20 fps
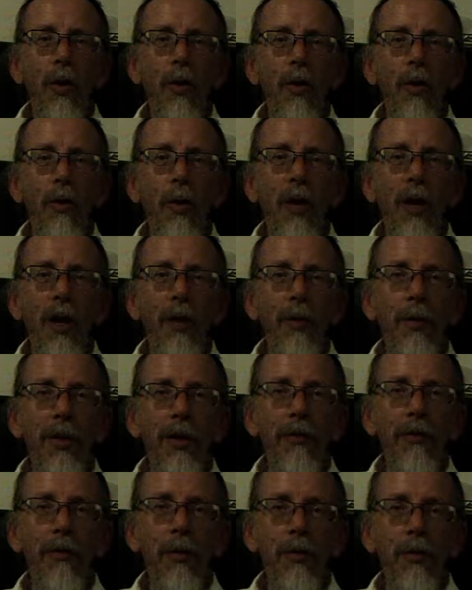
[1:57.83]
where I
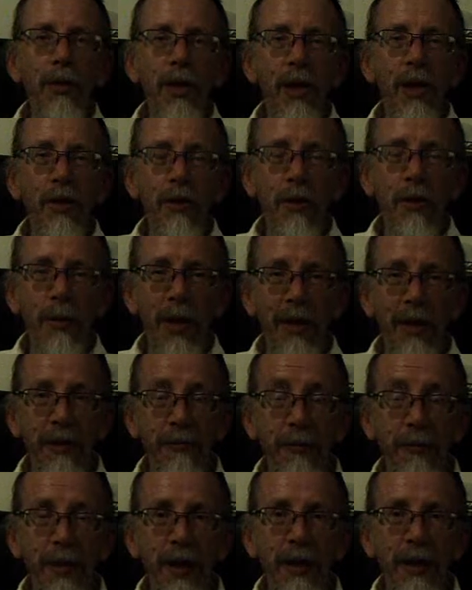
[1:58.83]
believe it was Huckleberry
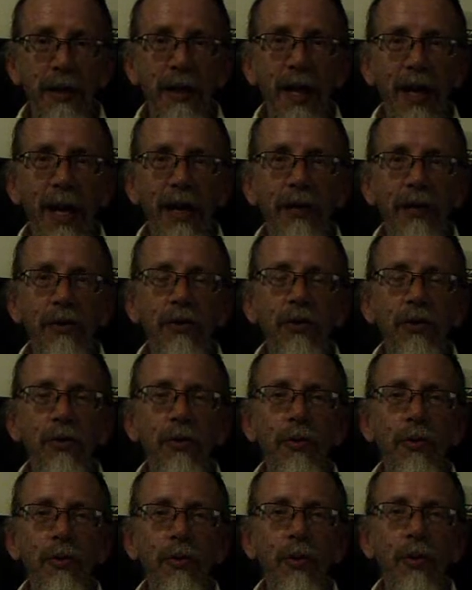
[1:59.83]
Finn had
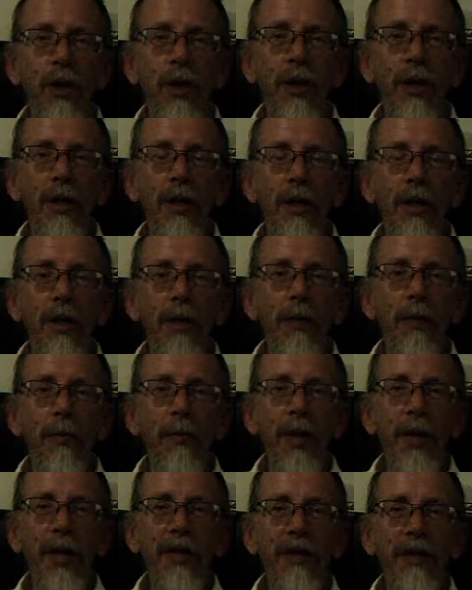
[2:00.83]
to
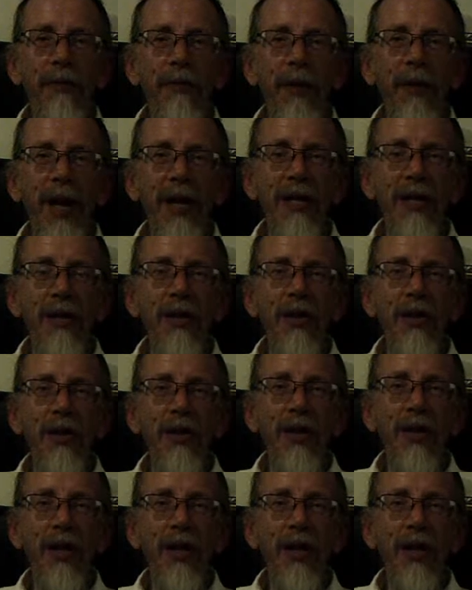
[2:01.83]
paint a fence.